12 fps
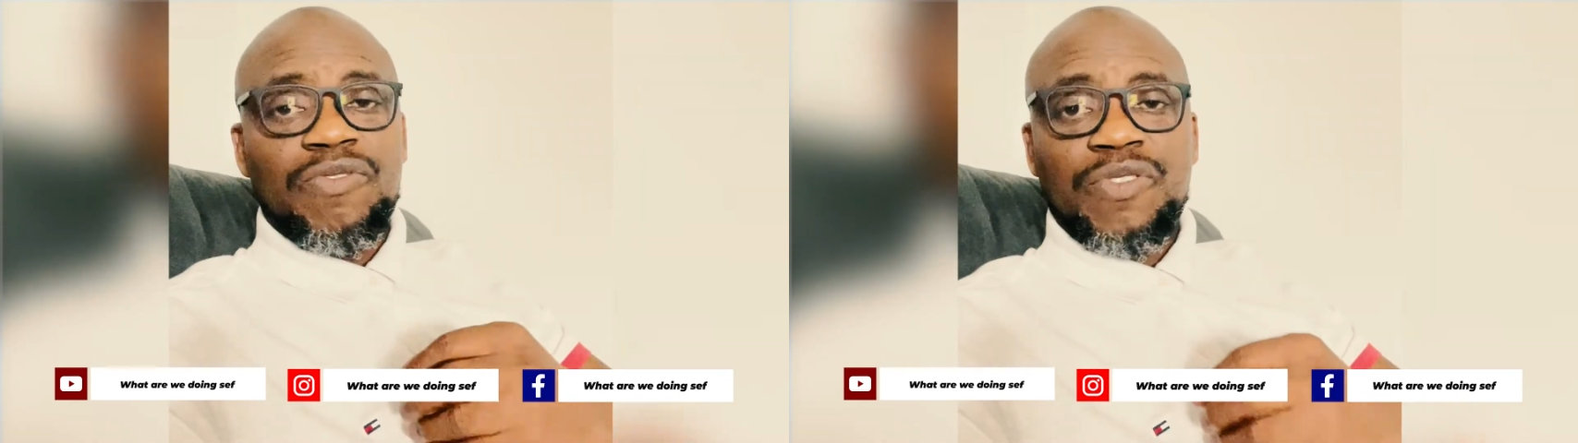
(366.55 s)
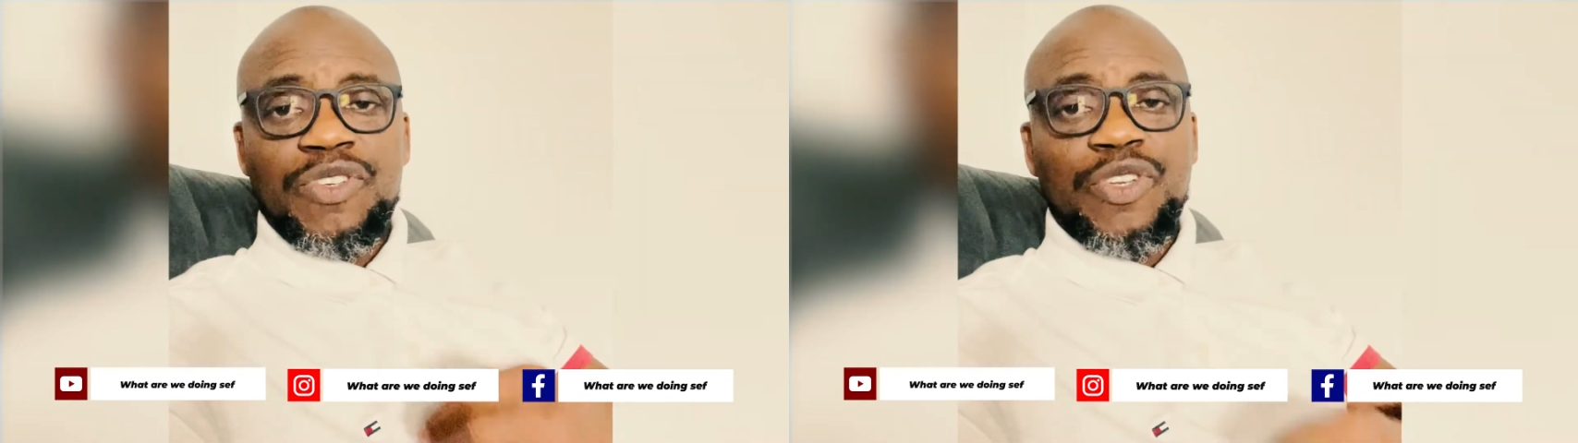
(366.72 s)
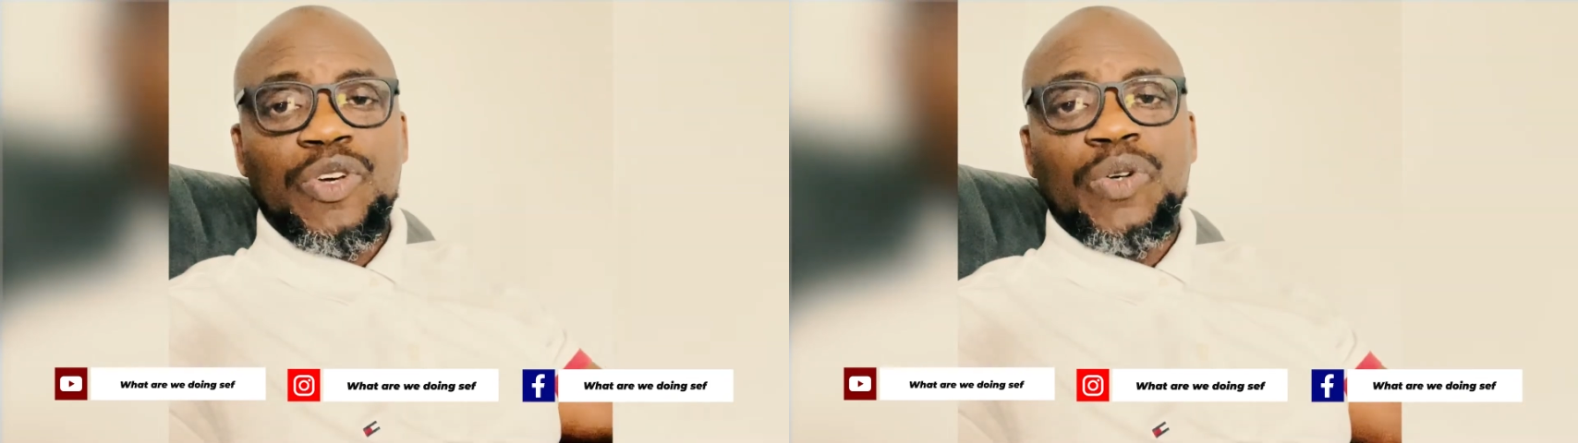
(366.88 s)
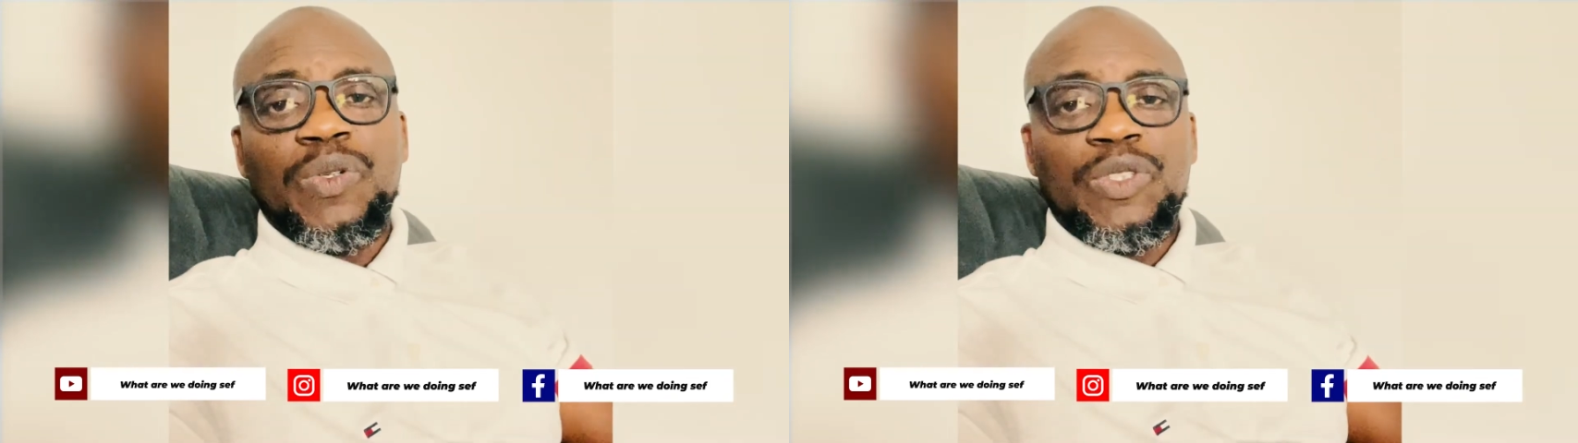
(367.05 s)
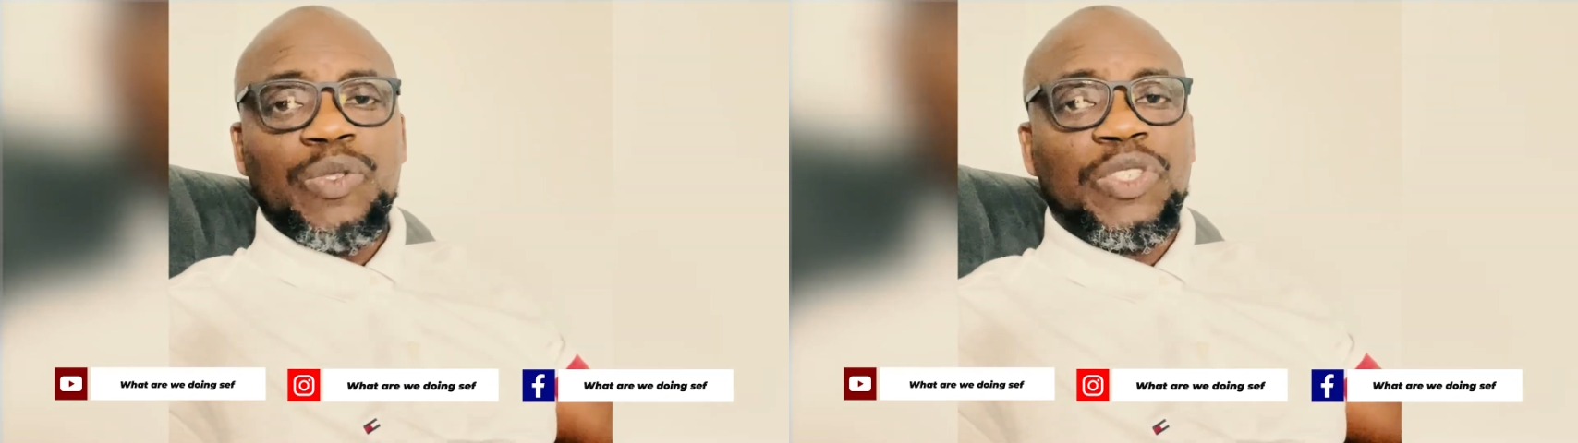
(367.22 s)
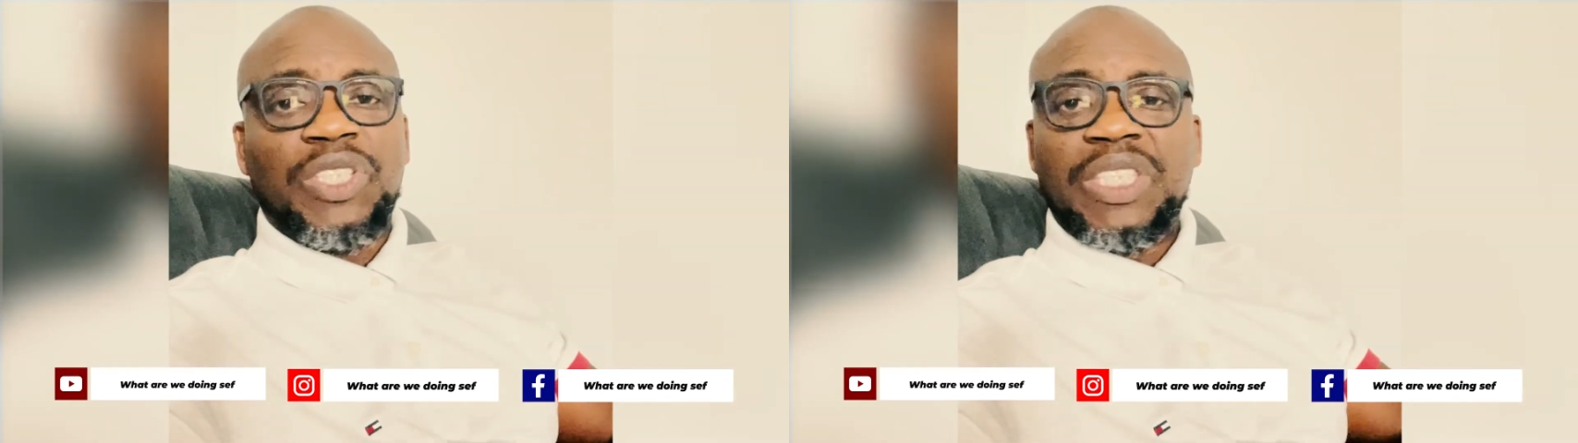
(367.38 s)
you know,
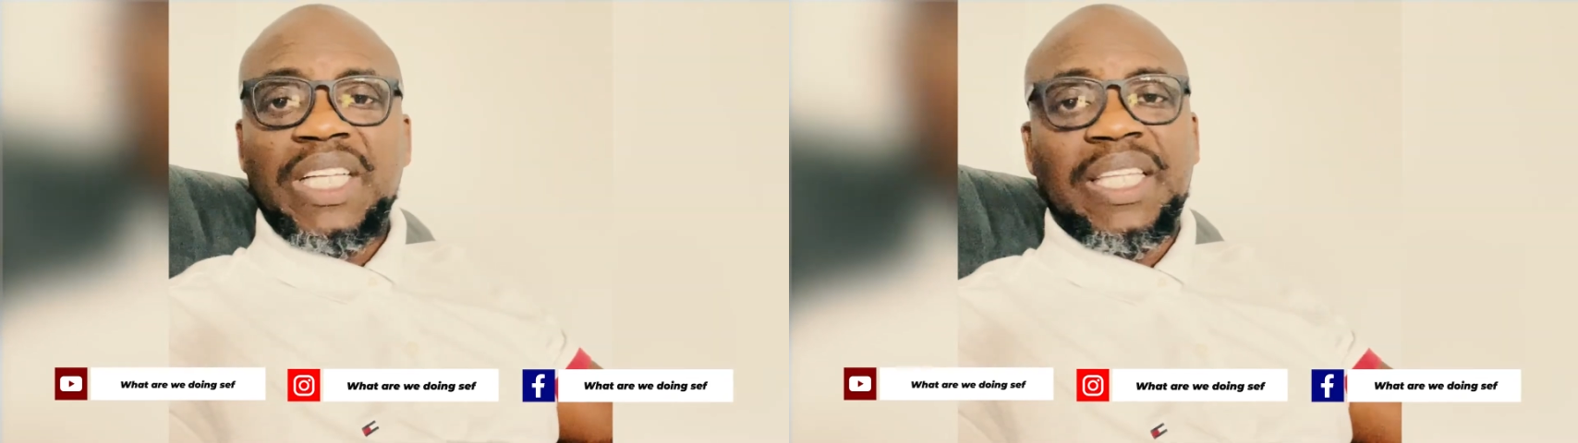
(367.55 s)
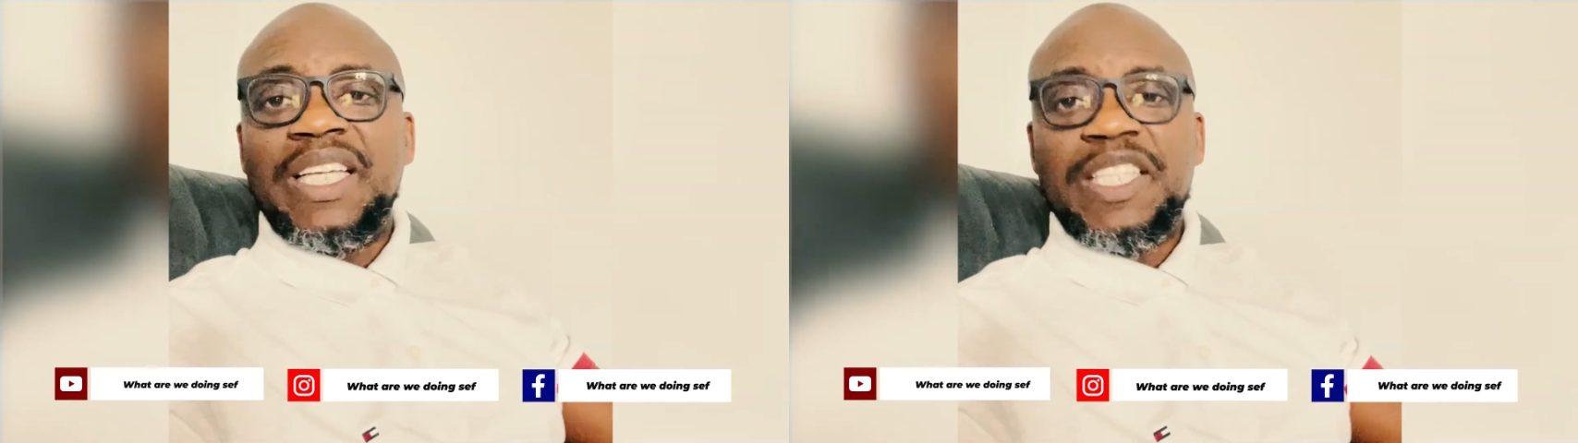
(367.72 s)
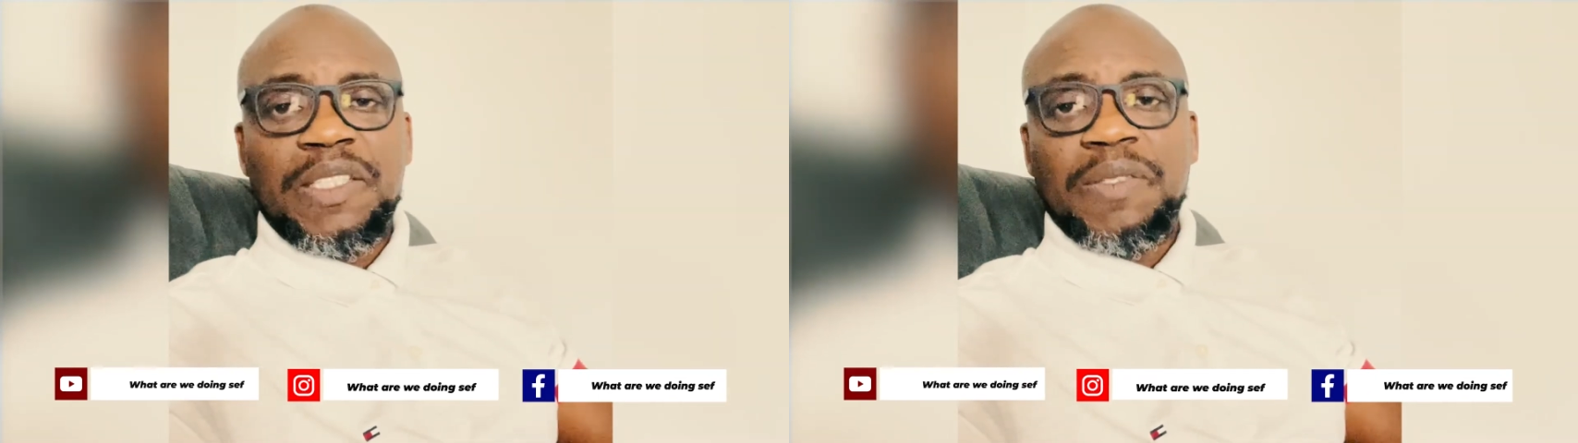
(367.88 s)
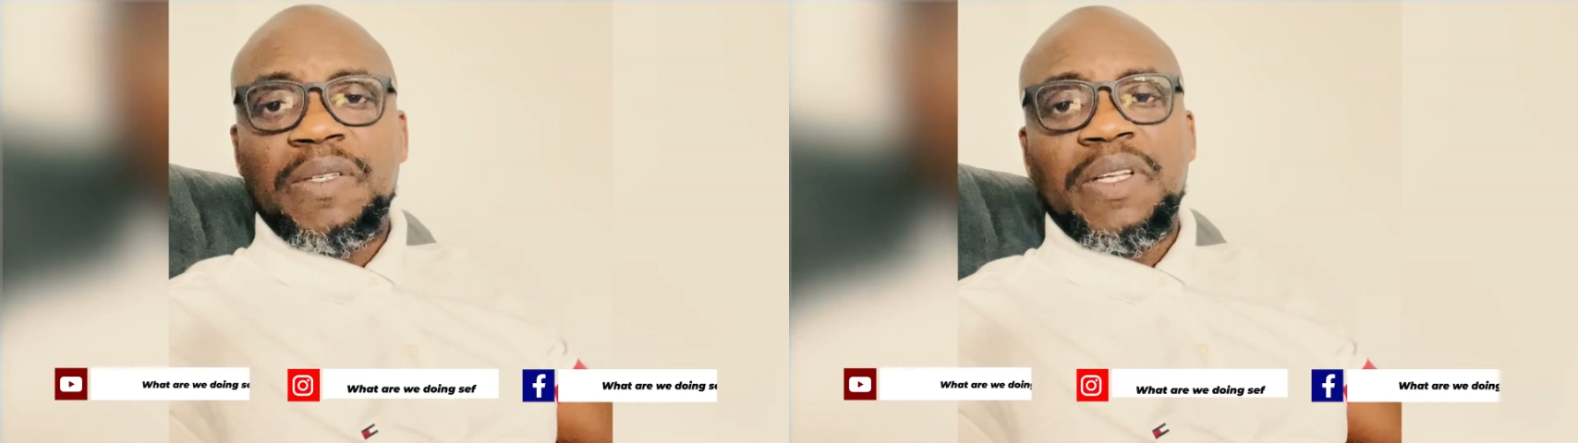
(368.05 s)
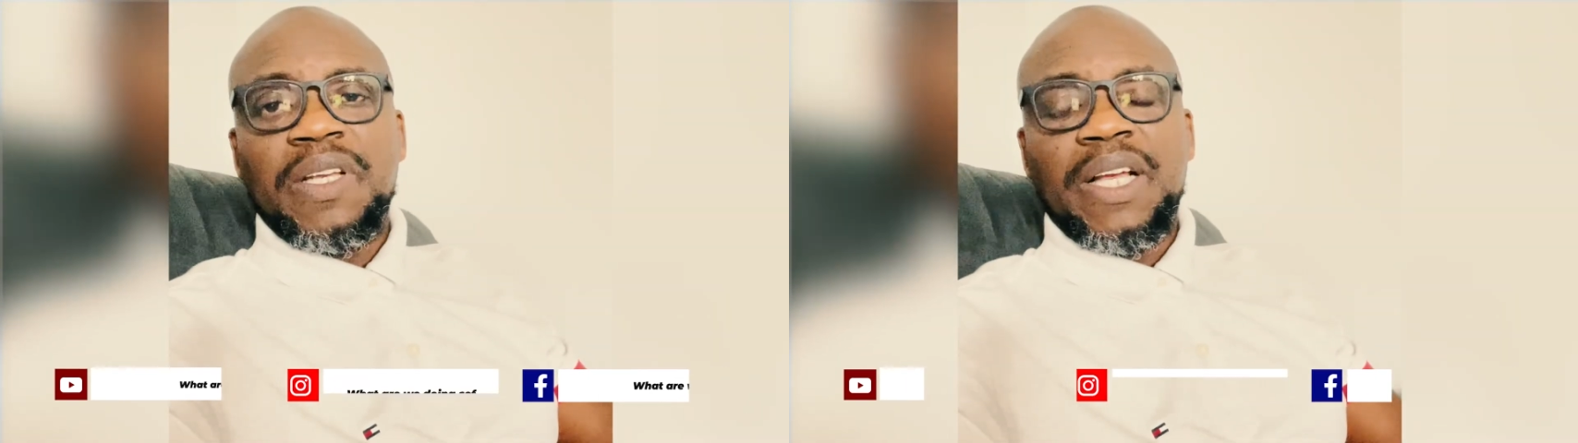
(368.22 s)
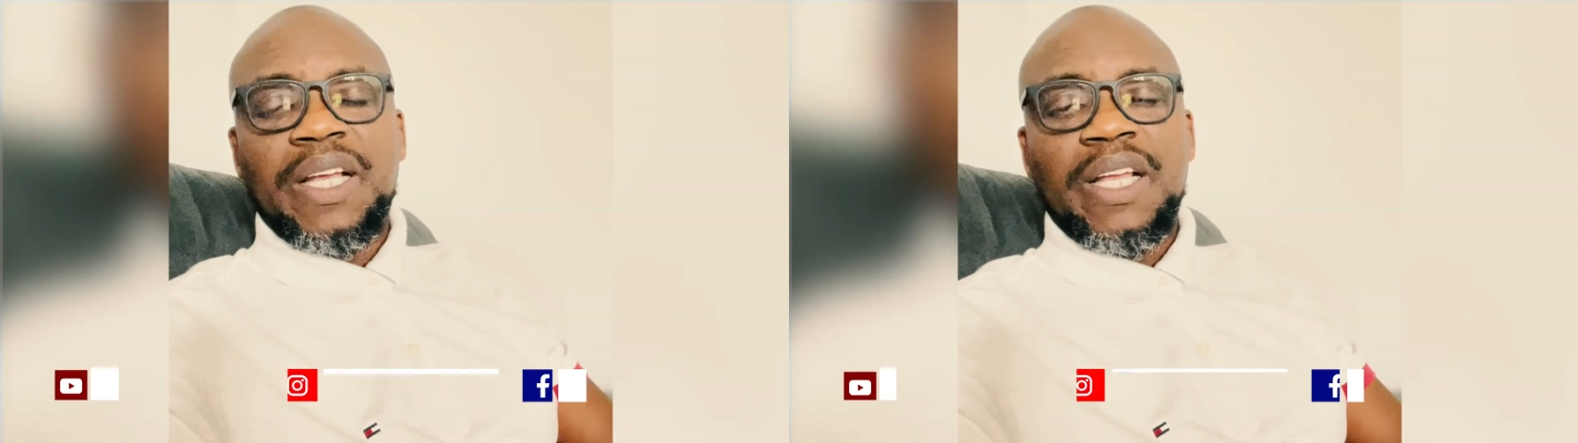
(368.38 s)
you say things
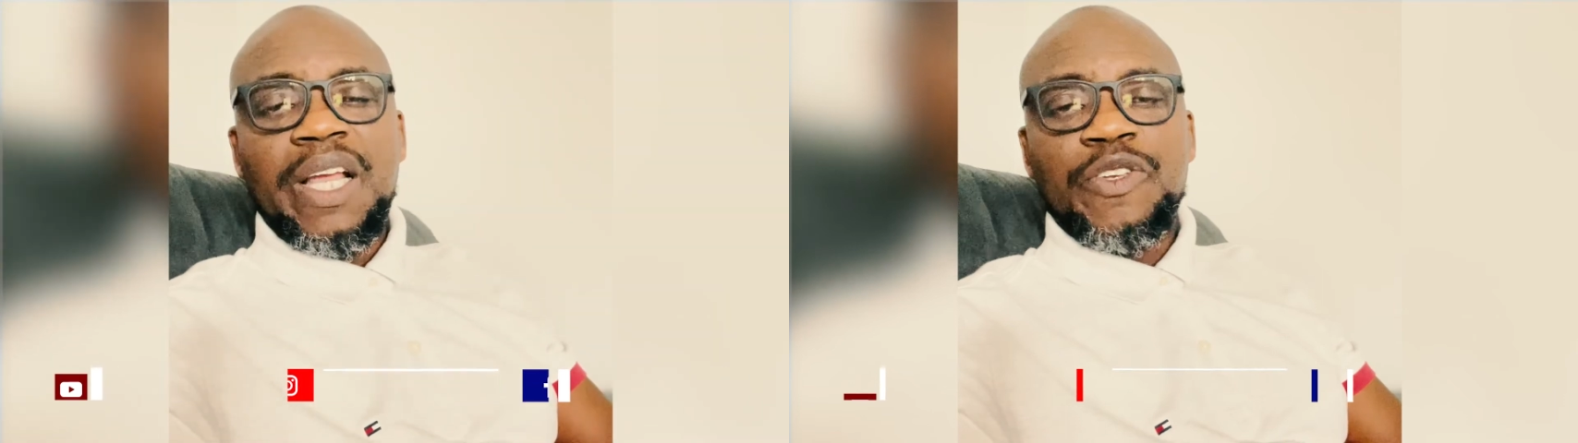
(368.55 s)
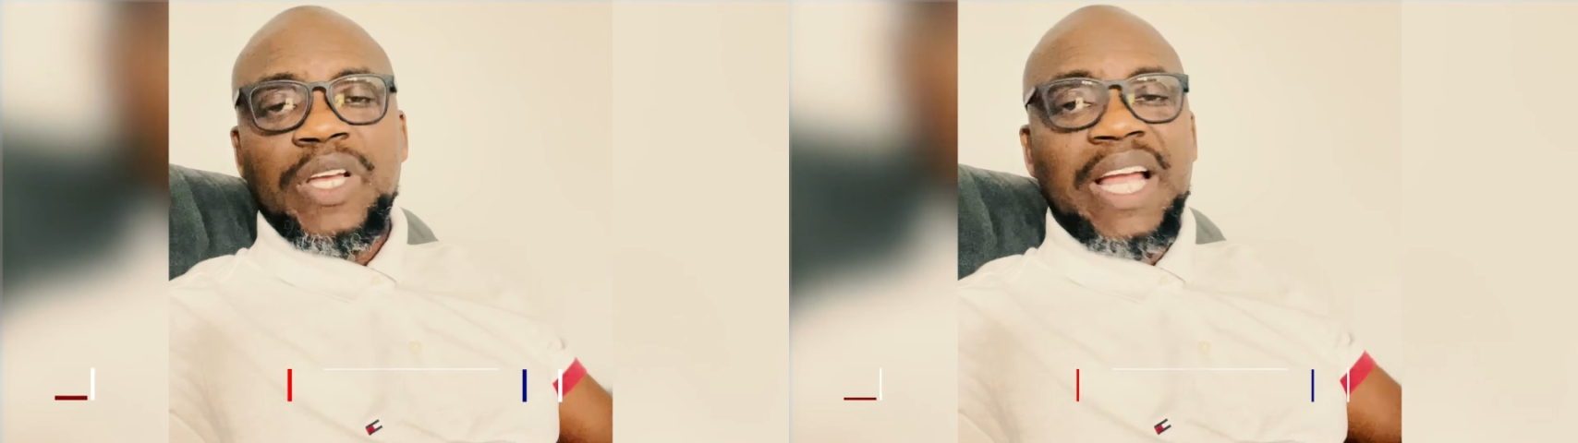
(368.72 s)
you